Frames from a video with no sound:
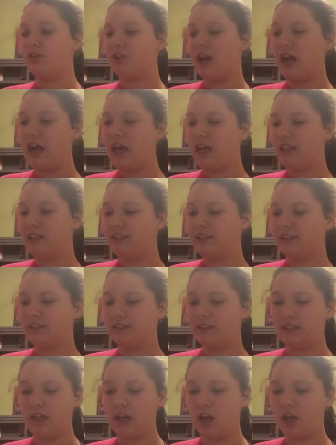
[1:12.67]

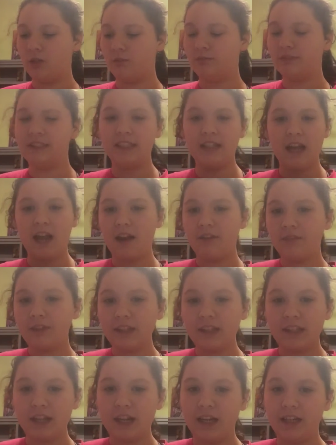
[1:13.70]
dressed, did
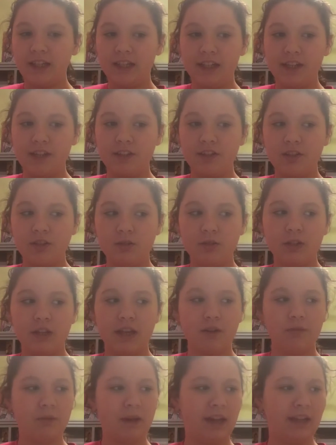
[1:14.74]
everything I needed to
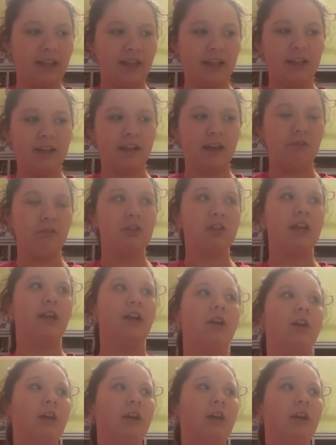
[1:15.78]
get ready, and then I was like,